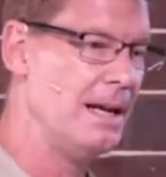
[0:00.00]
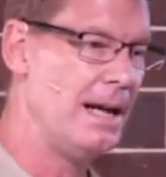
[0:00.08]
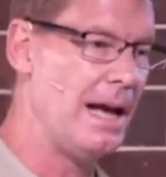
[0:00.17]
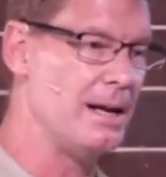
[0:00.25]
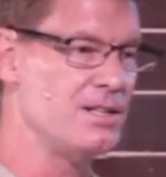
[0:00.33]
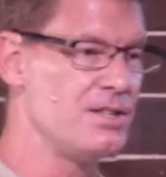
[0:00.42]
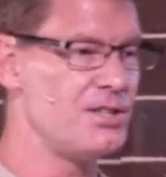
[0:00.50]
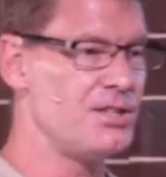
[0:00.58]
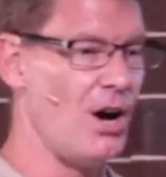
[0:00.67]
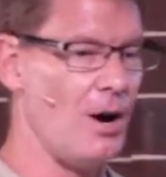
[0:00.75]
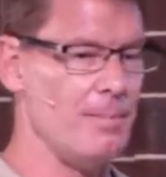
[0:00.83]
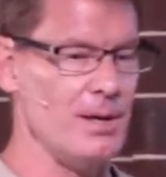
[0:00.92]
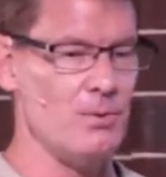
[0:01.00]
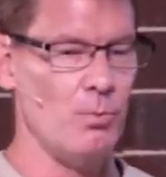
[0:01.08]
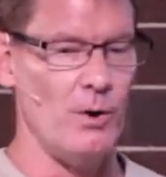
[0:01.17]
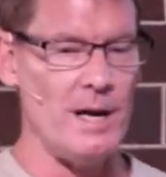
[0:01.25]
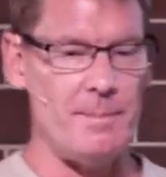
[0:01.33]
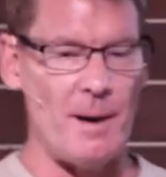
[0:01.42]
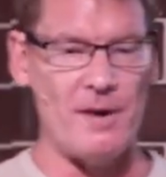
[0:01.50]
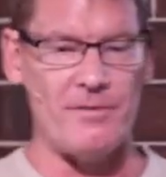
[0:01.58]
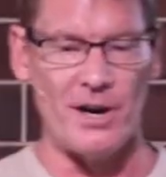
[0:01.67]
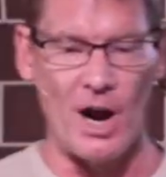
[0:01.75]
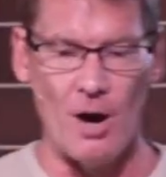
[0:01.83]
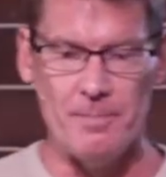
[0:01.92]
and sob and weep over
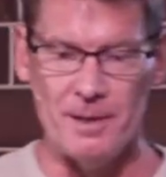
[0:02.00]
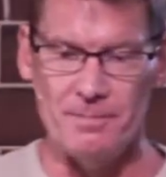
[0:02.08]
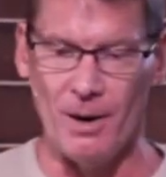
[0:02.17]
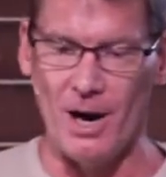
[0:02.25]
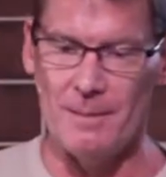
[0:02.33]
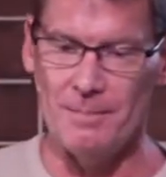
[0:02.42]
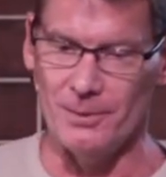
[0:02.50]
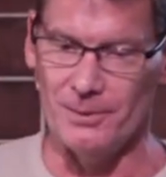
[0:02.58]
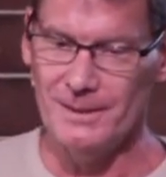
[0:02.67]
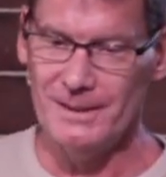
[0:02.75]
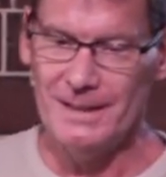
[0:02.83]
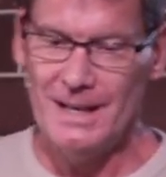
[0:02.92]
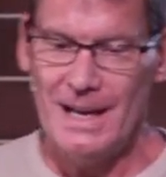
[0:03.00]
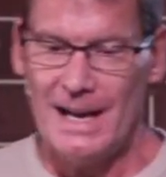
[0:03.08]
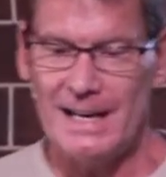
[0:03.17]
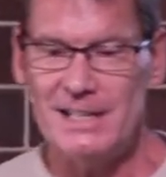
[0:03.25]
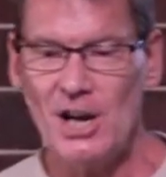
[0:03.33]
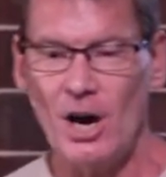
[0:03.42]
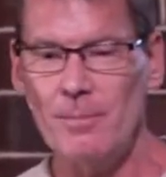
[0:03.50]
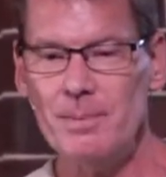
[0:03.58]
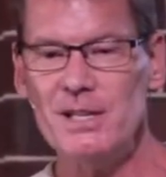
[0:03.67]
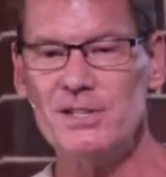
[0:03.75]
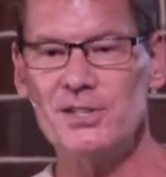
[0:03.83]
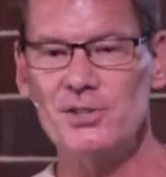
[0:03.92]
an open Bible. And he told me
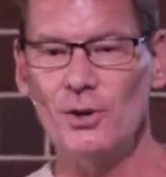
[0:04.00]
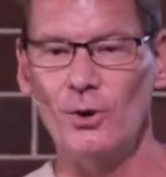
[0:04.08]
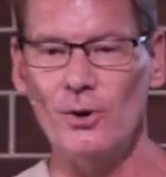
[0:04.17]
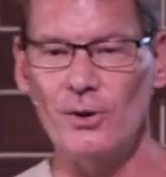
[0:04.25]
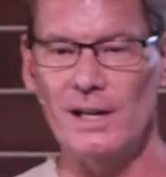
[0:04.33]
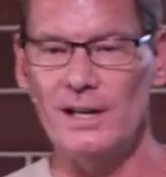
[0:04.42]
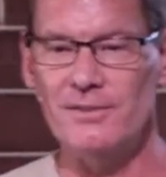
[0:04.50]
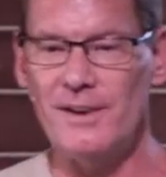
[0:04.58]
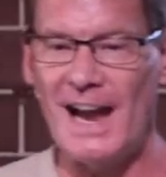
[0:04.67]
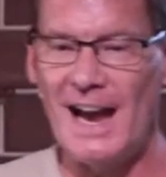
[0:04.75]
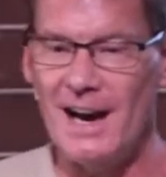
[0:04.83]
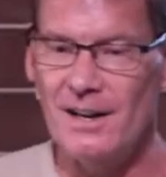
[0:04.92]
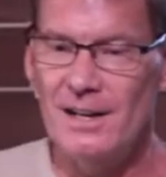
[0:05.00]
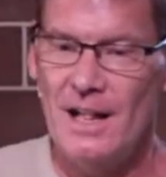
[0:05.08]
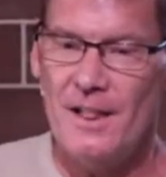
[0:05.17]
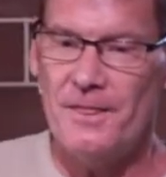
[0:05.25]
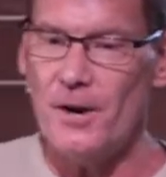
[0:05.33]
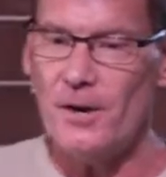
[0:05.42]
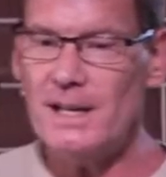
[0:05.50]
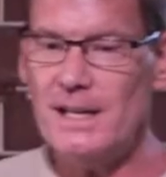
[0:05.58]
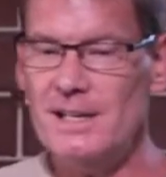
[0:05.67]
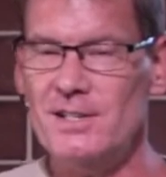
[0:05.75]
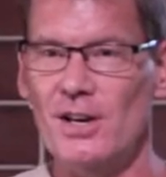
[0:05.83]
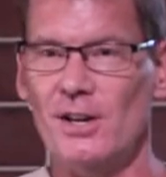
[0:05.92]
the story of how 30
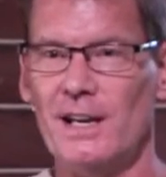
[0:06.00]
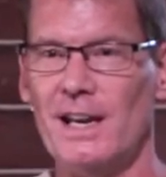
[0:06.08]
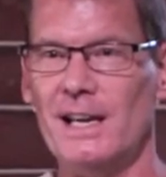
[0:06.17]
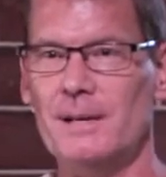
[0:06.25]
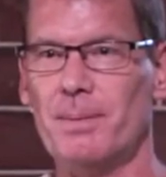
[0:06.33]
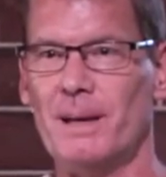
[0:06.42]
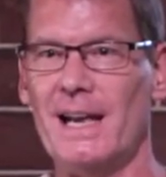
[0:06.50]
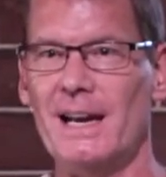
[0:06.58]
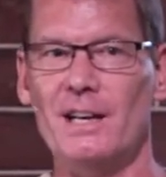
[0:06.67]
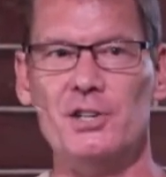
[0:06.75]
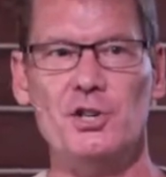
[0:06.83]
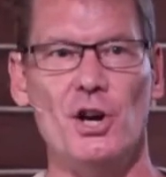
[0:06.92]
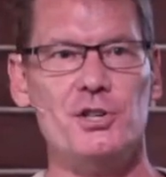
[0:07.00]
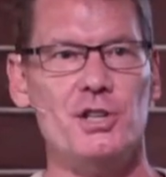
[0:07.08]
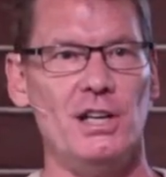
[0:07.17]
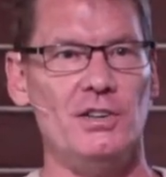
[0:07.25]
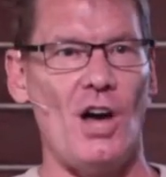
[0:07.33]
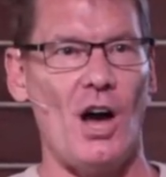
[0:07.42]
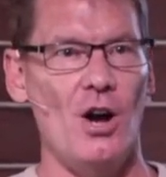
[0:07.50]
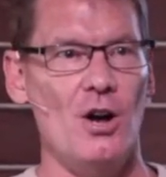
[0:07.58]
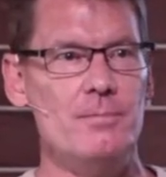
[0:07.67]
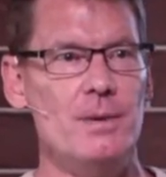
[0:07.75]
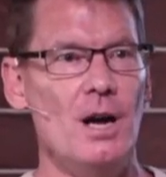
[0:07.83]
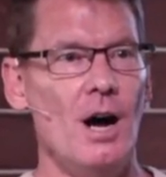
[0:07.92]
years earlier he'd planted a church in his
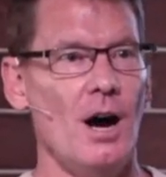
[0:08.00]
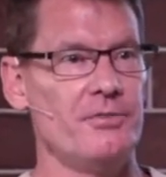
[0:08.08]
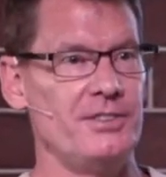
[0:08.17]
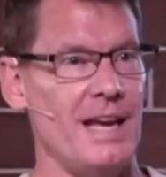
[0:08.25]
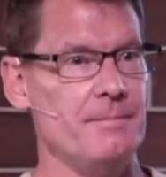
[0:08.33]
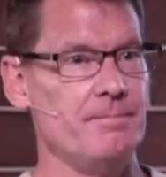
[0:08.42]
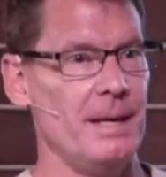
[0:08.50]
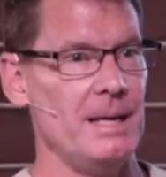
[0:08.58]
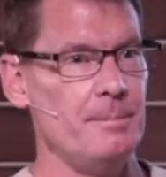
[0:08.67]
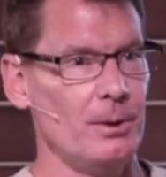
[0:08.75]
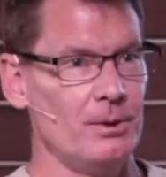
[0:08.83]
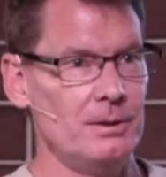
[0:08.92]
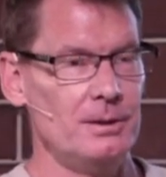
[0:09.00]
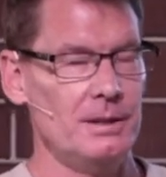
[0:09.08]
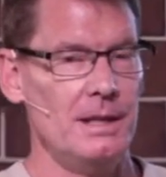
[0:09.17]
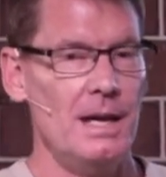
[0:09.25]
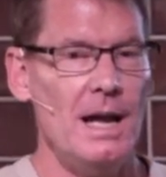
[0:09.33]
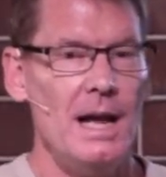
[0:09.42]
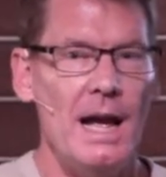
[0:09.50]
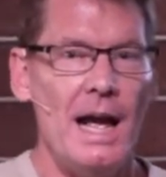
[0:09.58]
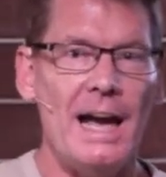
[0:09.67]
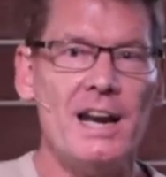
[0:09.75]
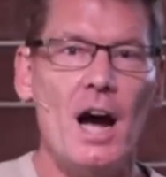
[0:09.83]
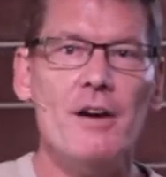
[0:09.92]
home of 10 people.
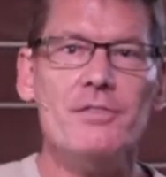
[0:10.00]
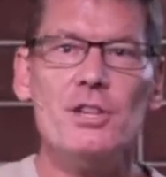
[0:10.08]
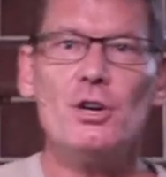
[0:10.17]
And over the